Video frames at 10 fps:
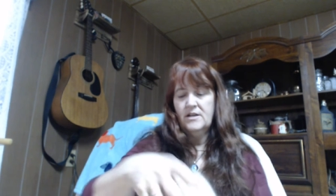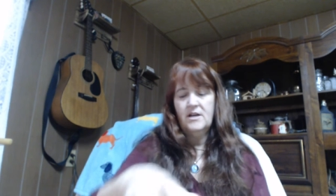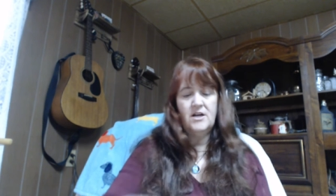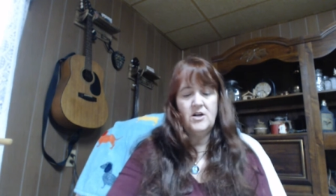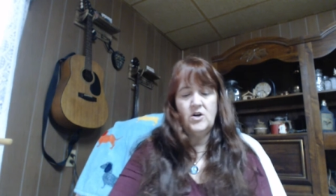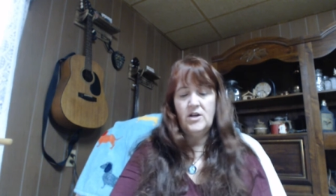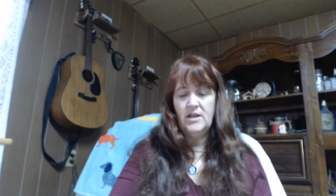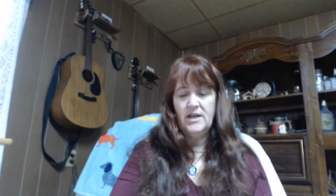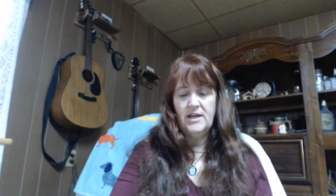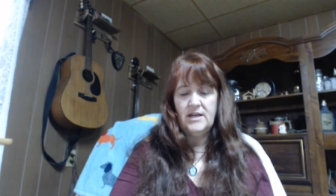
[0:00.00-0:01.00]

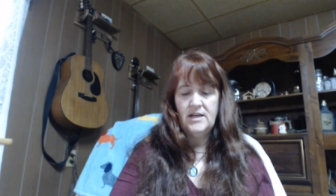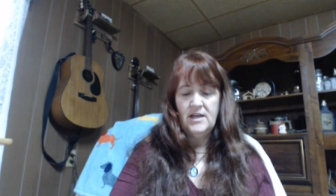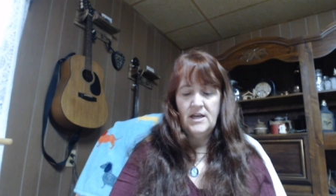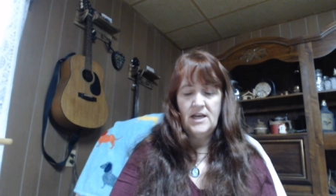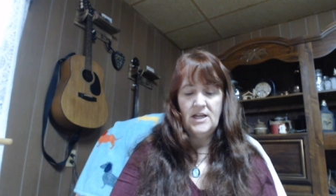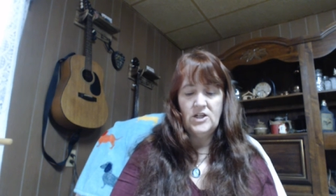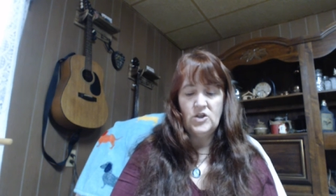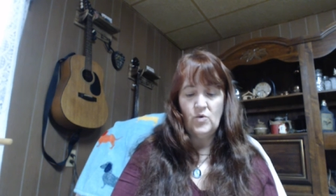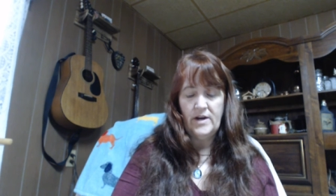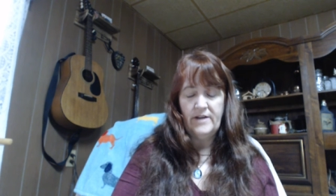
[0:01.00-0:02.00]
acrylic and
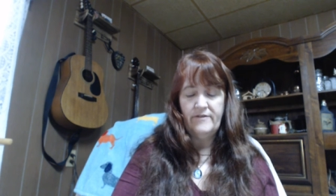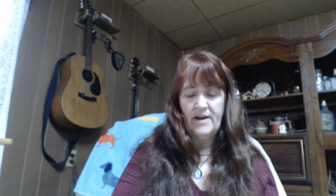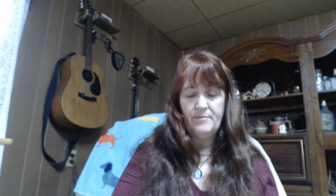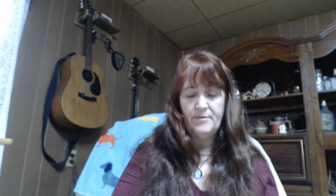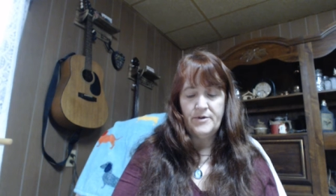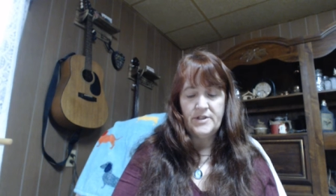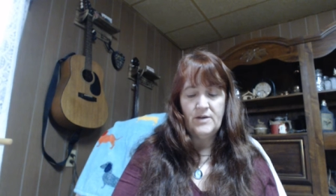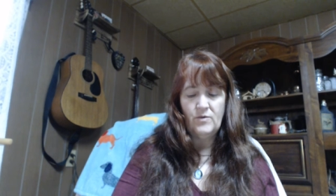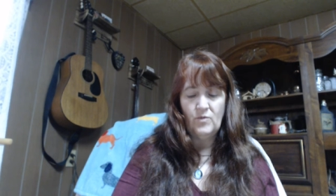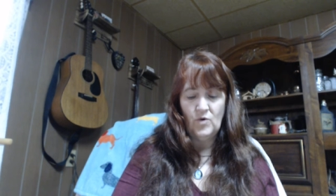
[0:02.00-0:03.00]

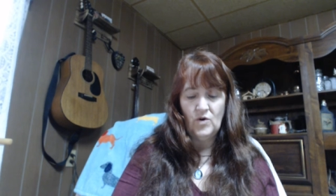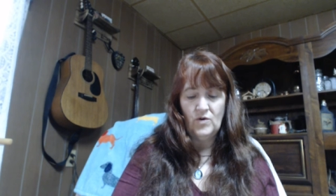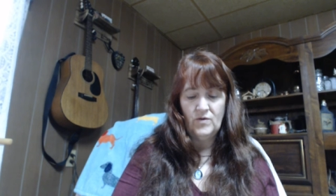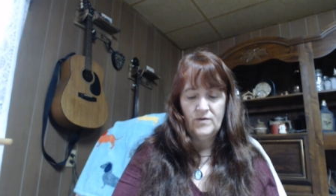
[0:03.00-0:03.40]
25% wool.